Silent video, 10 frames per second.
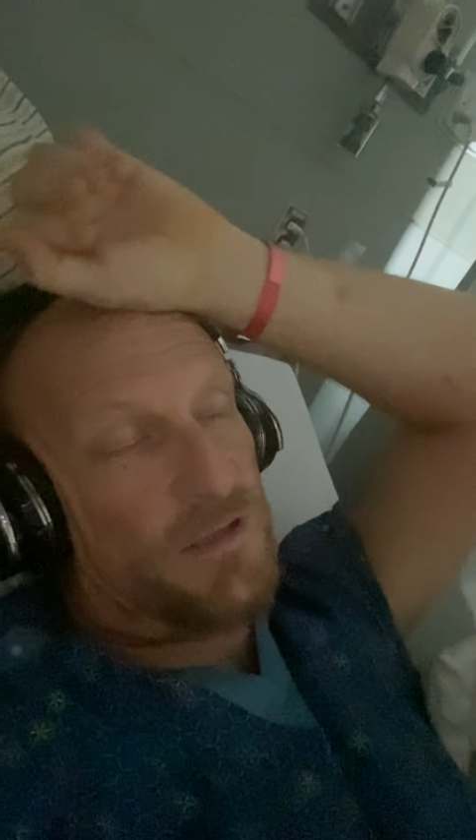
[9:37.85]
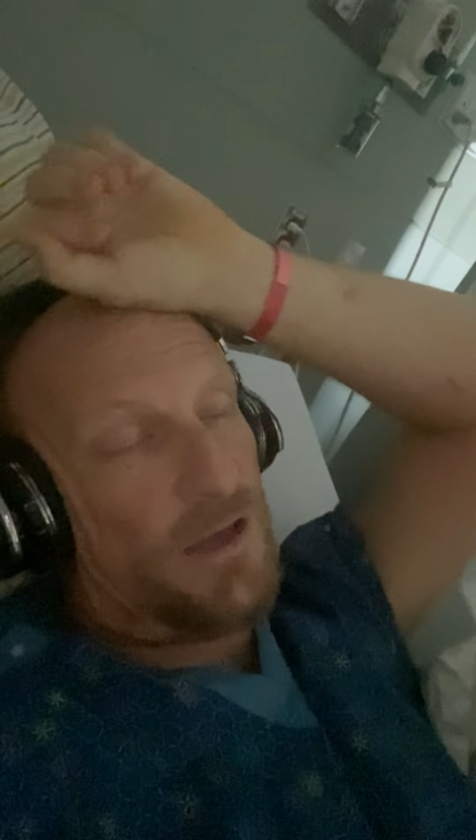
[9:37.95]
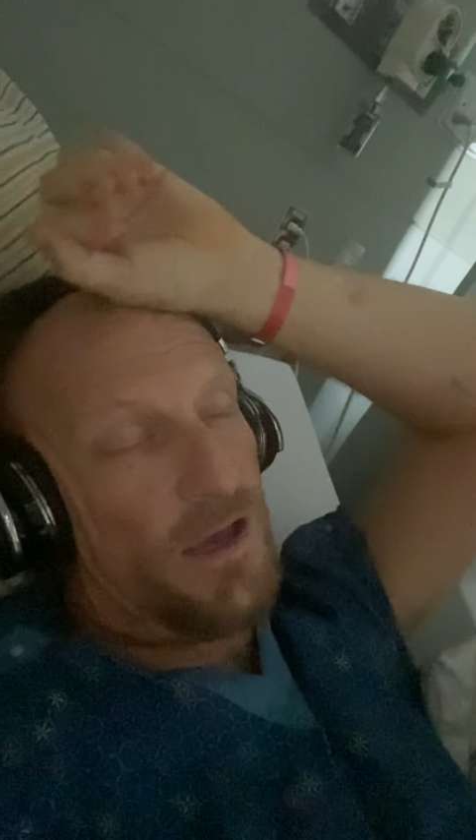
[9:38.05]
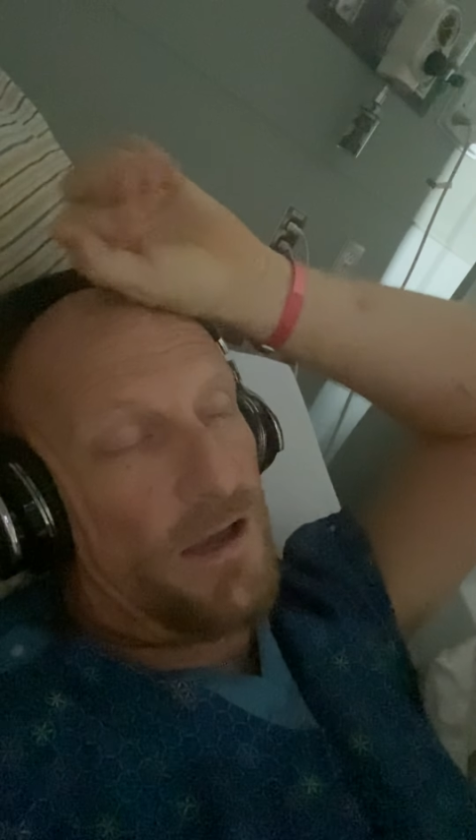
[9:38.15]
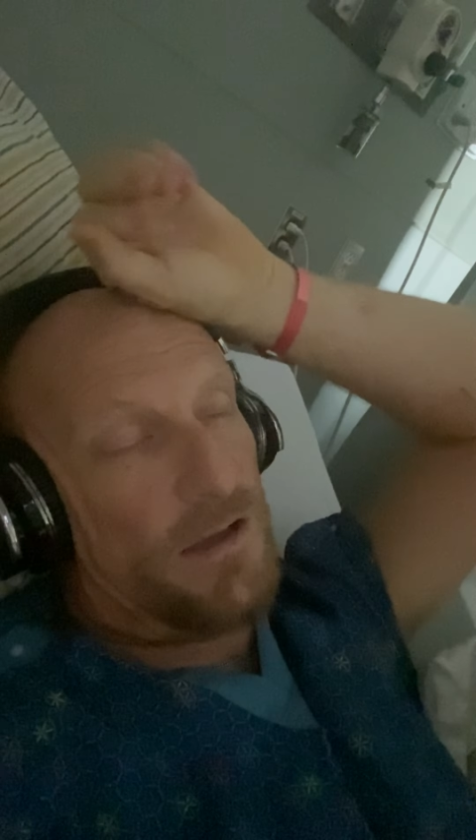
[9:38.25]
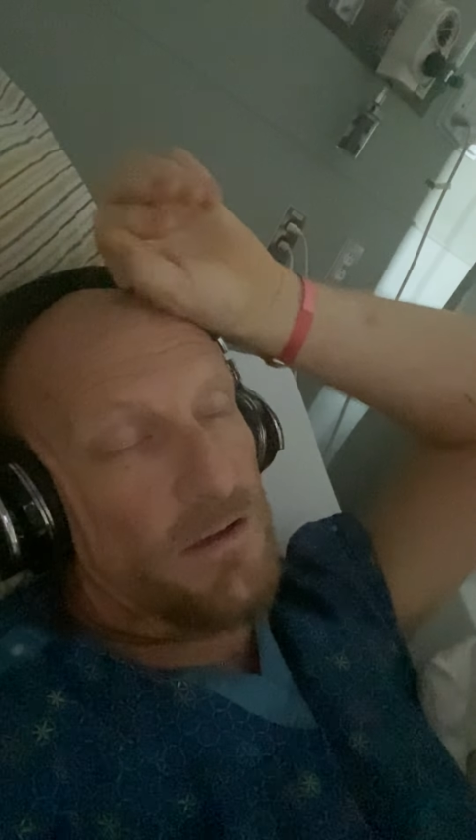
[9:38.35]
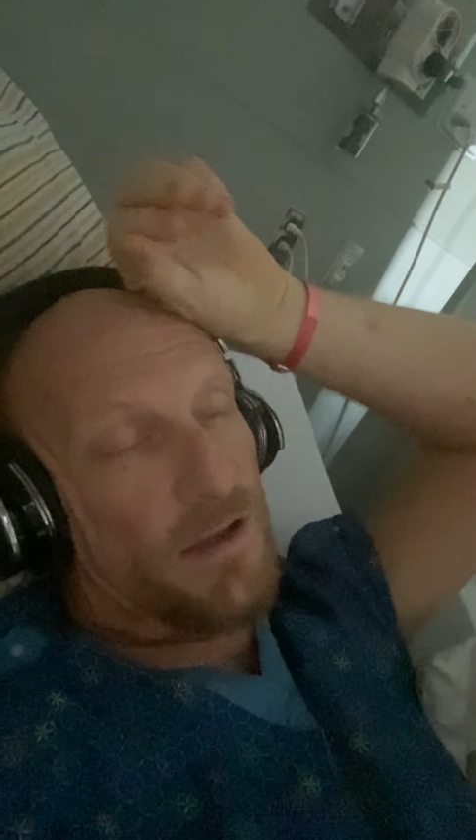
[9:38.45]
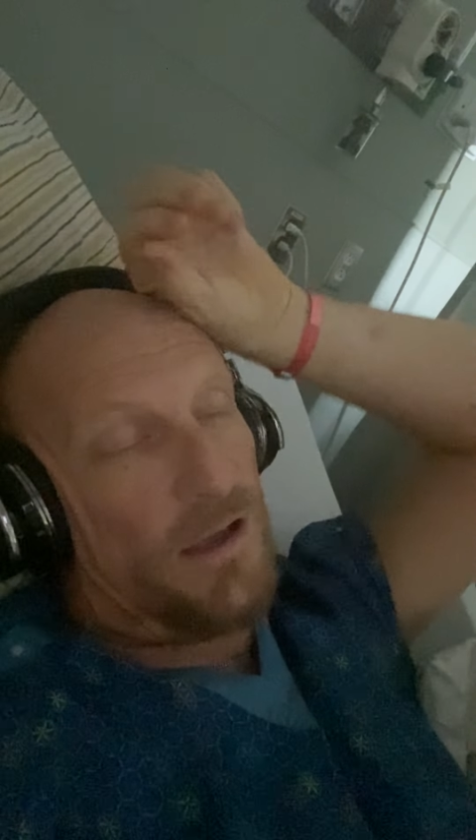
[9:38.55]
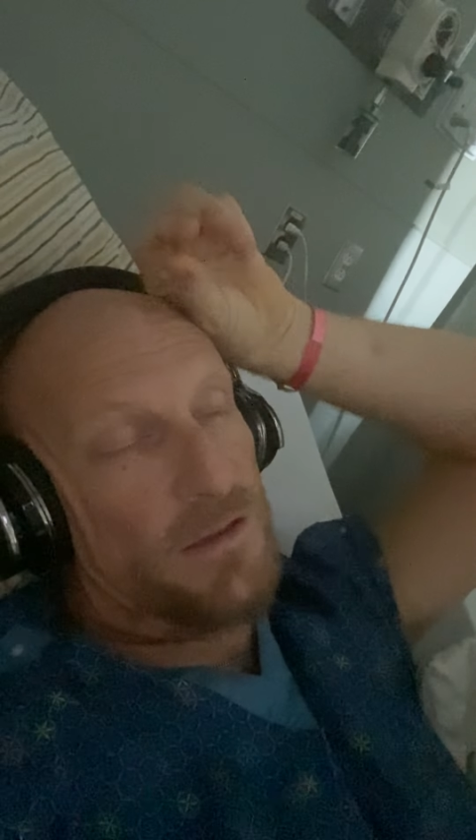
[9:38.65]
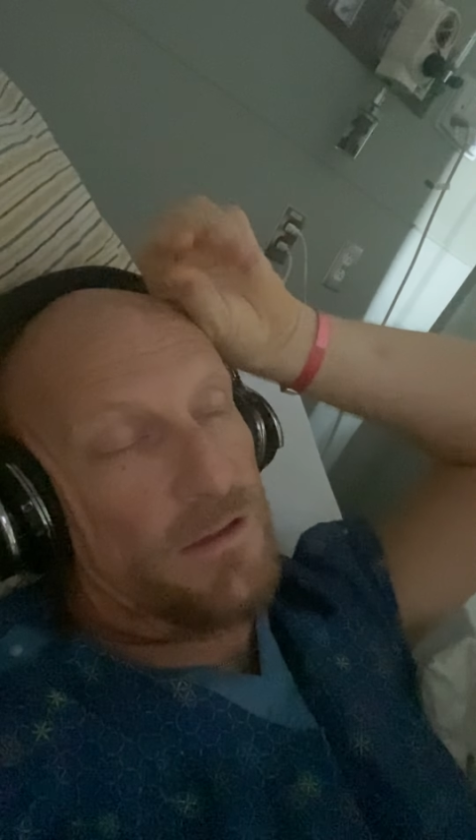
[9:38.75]
that.
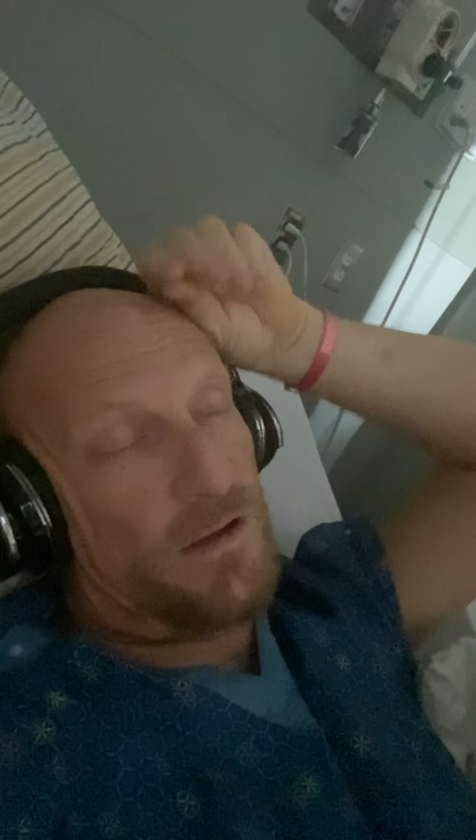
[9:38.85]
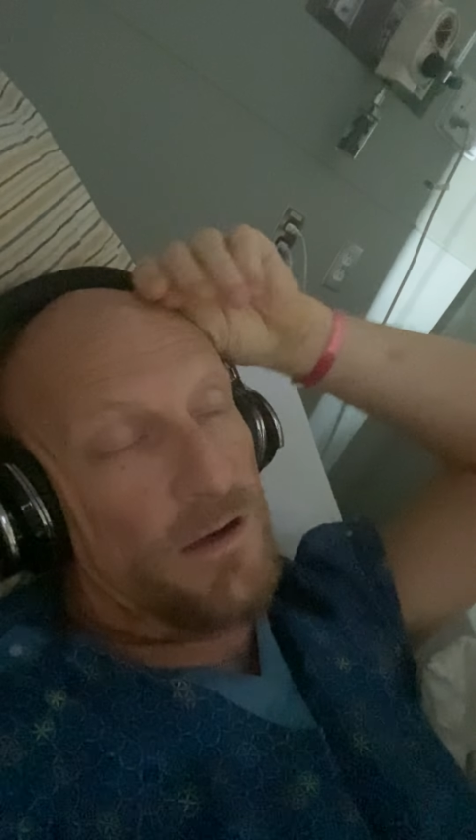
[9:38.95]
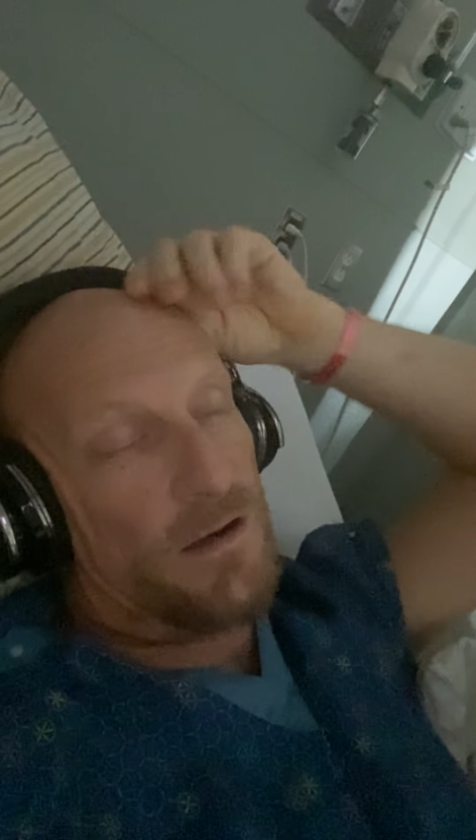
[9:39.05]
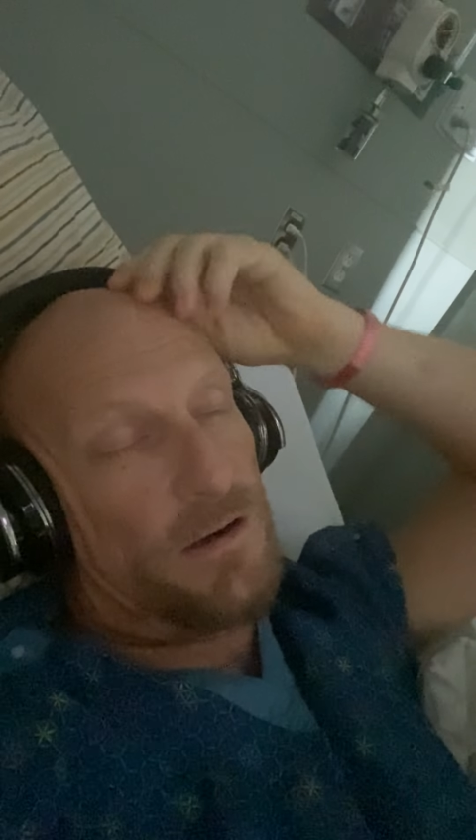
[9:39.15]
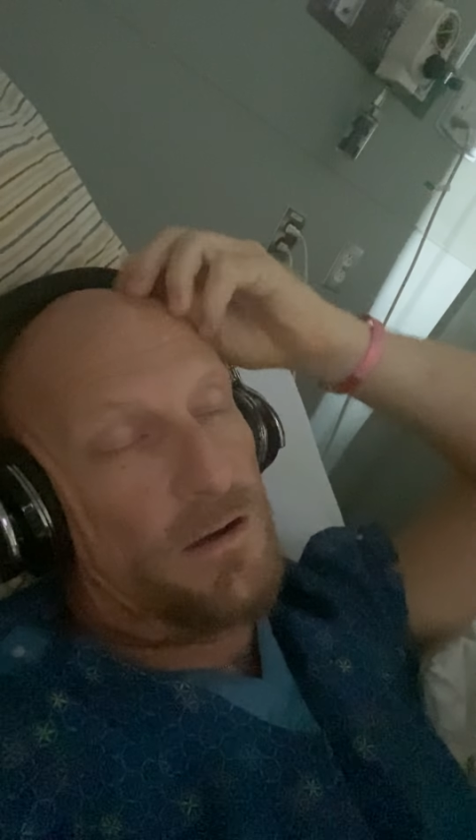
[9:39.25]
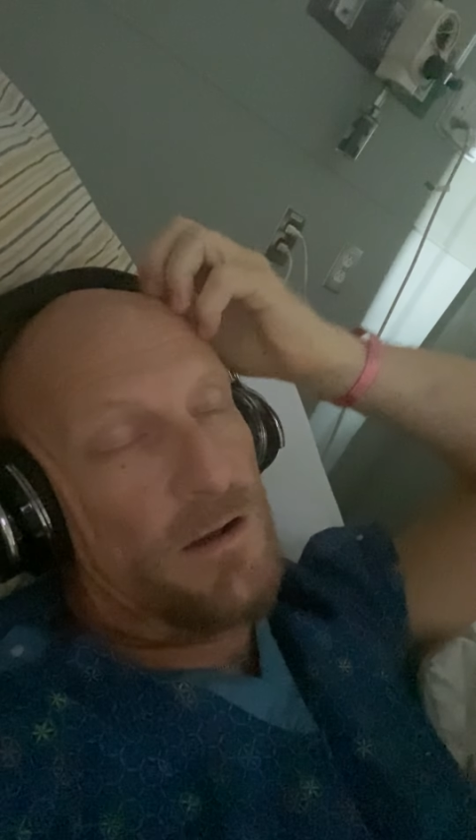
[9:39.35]
Got there.